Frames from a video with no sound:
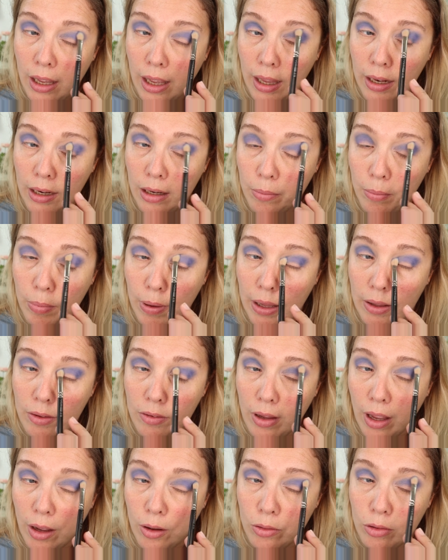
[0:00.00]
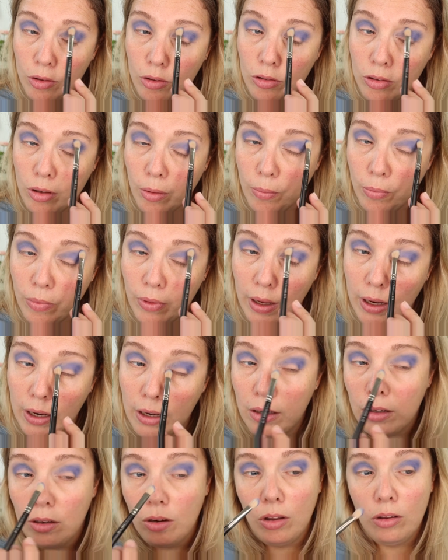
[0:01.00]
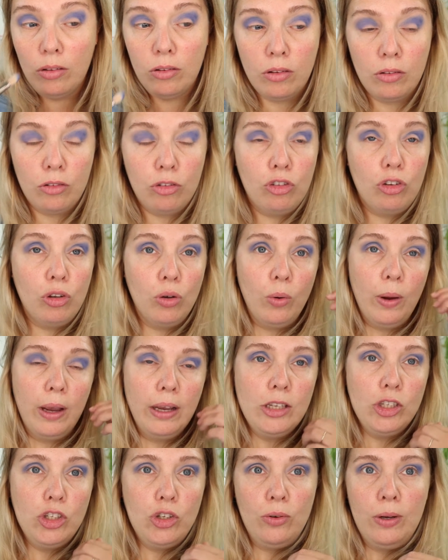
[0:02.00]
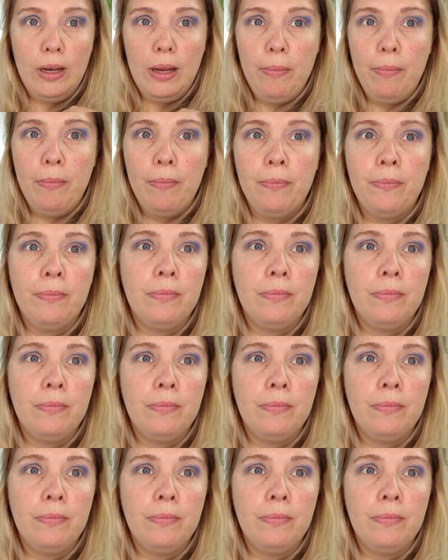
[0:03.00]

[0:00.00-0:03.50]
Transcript: and it blends out to something not too extreme.